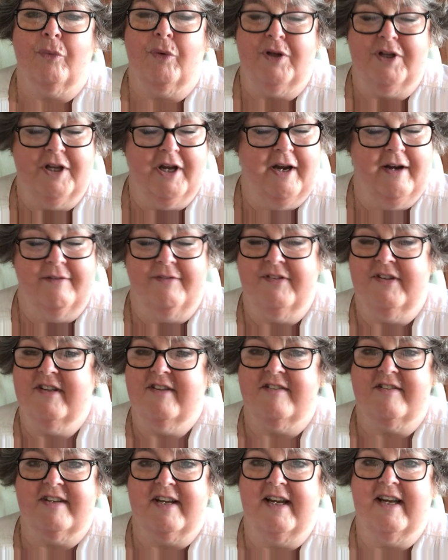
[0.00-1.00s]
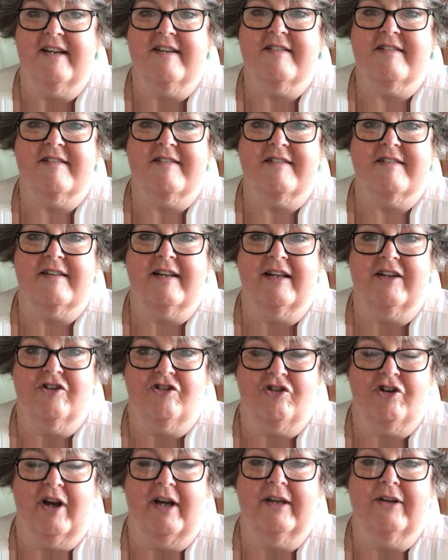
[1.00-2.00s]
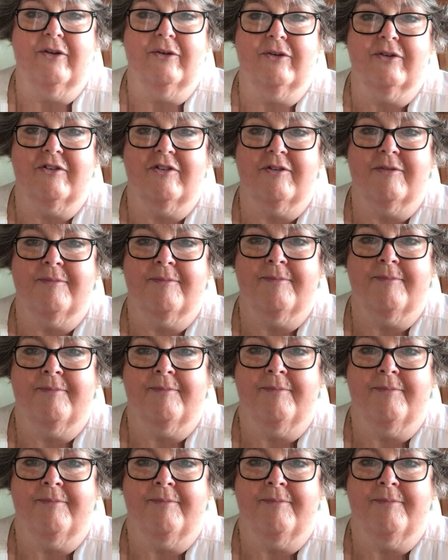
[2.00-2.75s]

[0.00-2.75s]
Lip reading: When you have these tests and trials,